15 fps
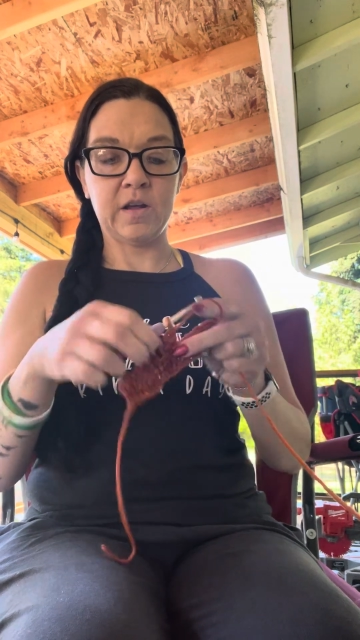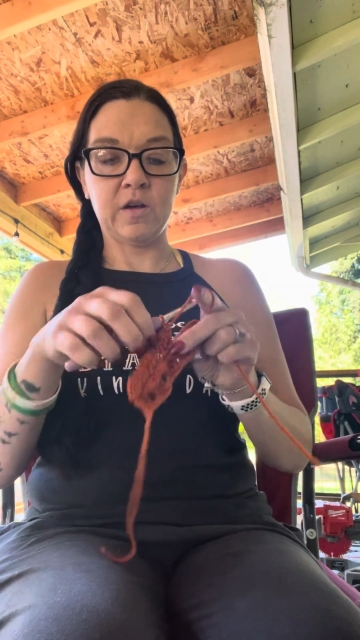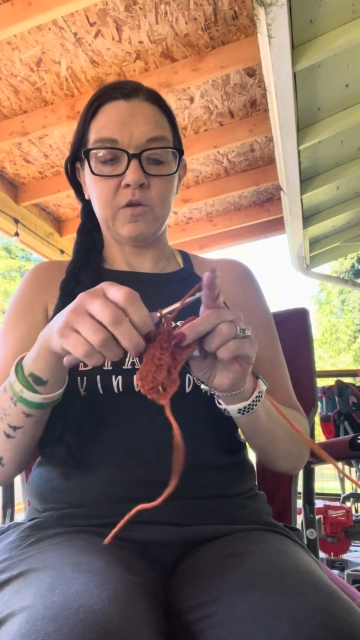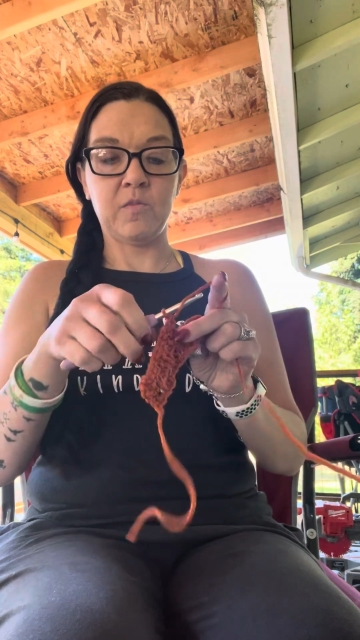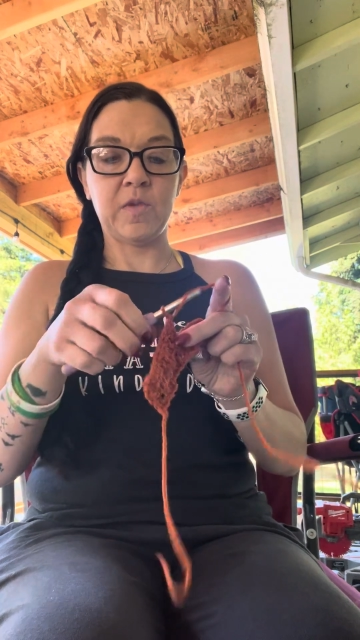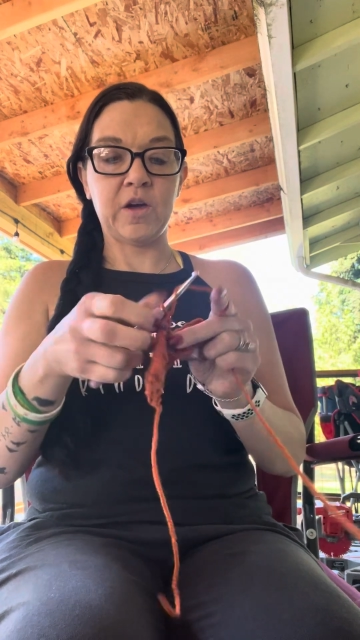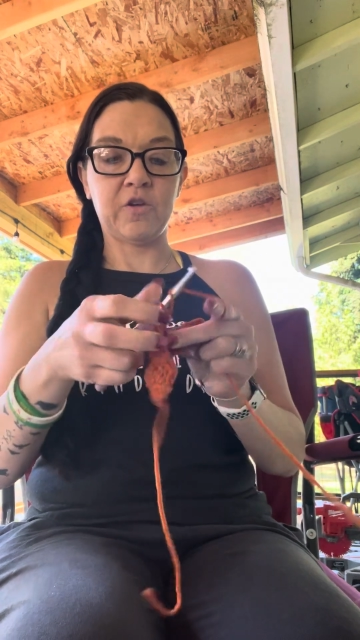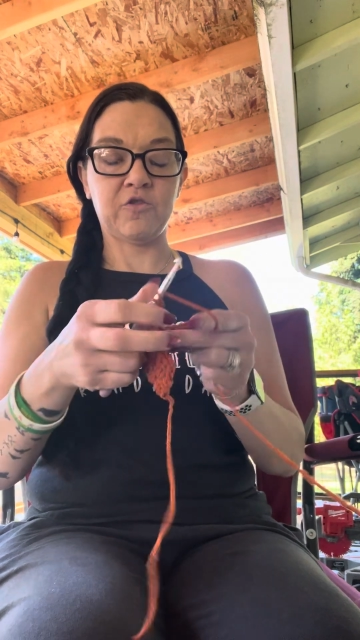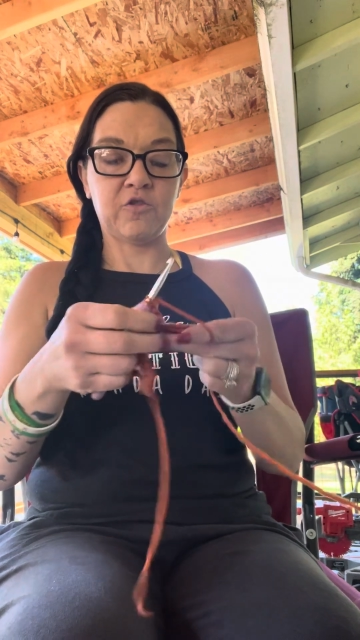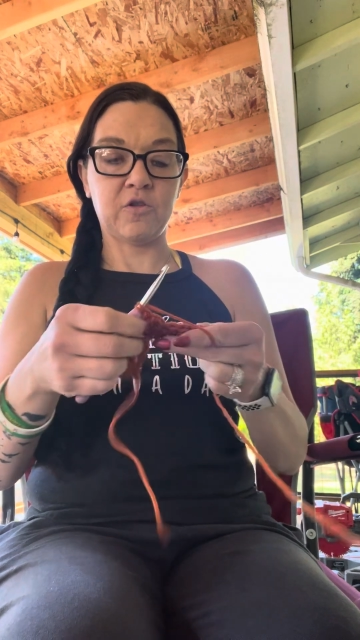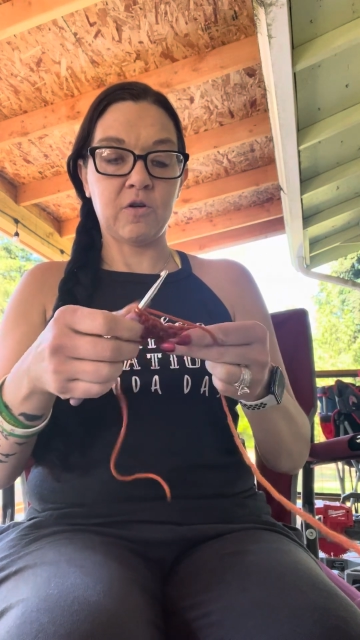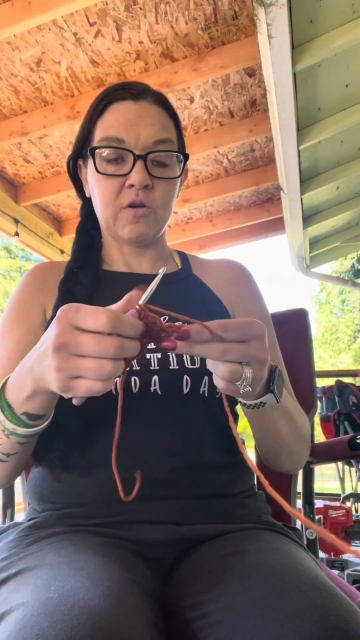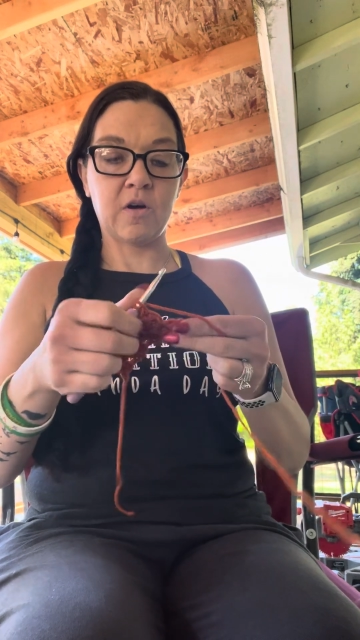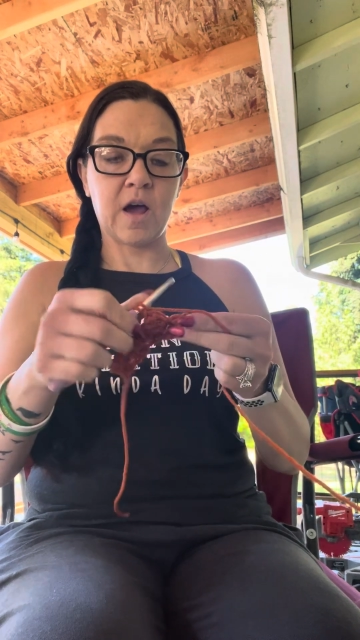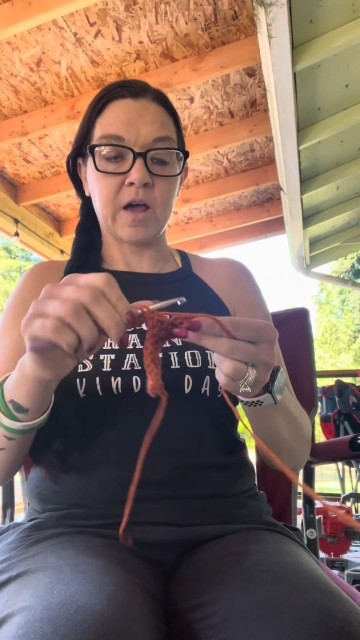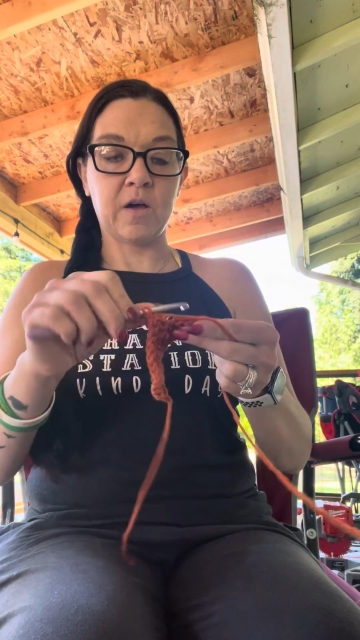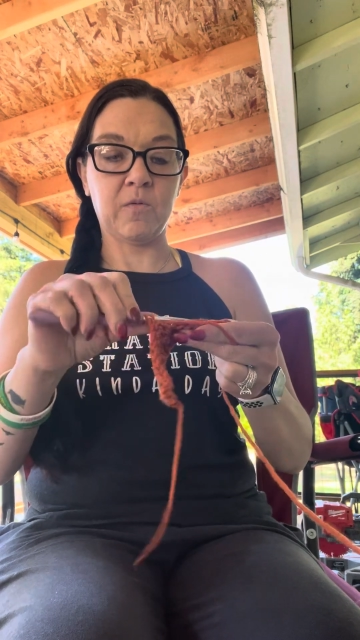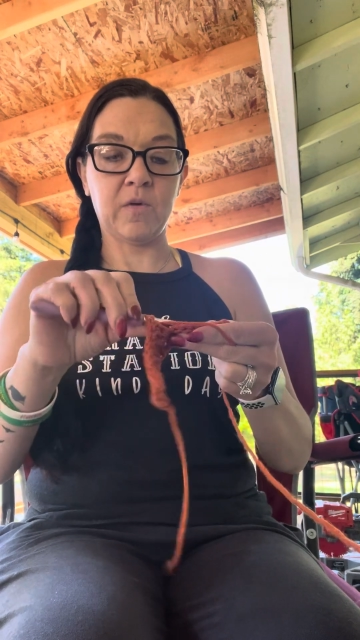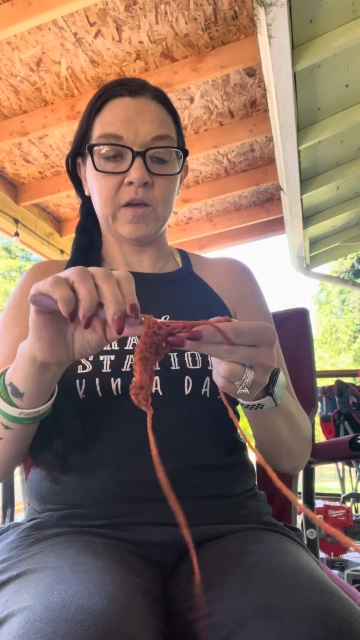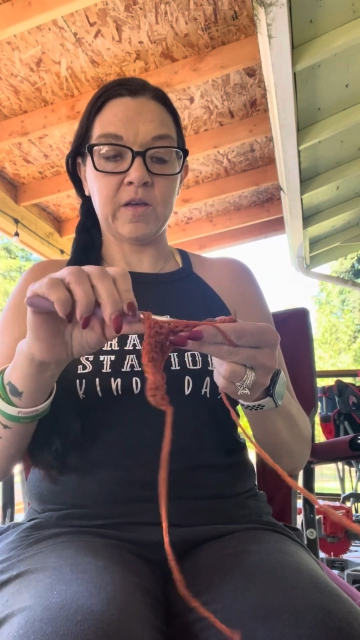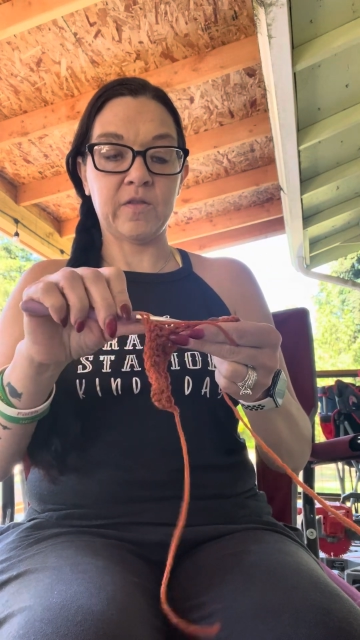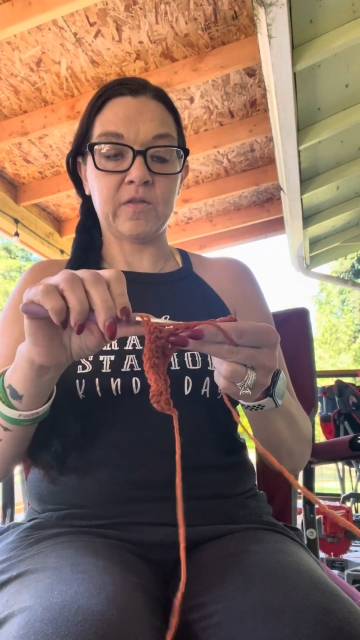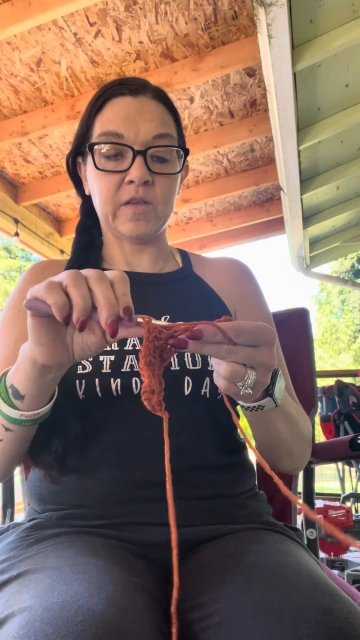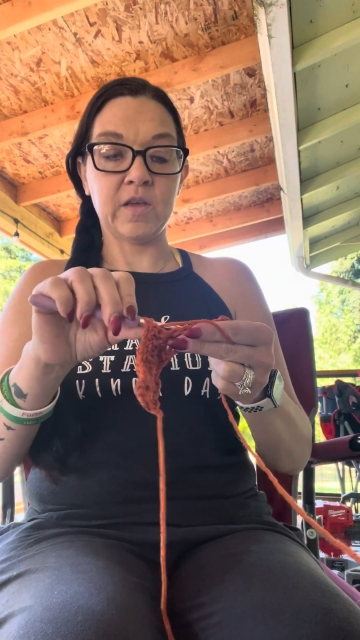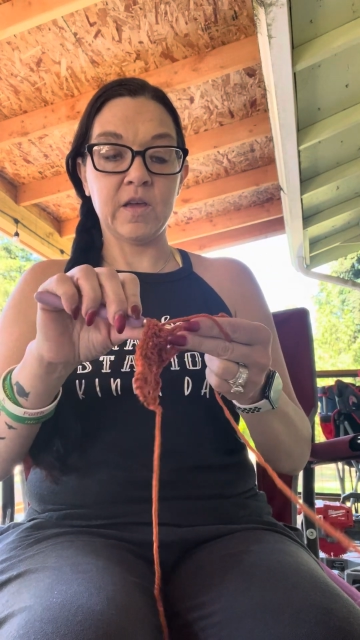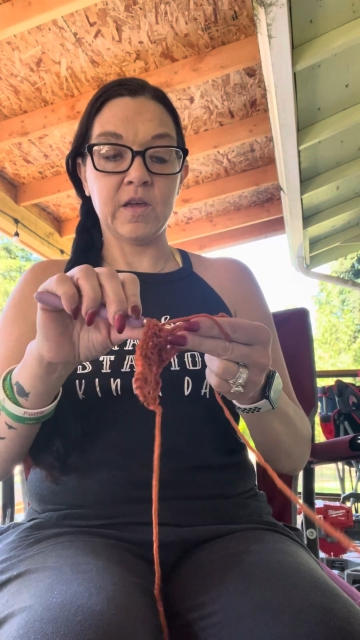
to make sure I was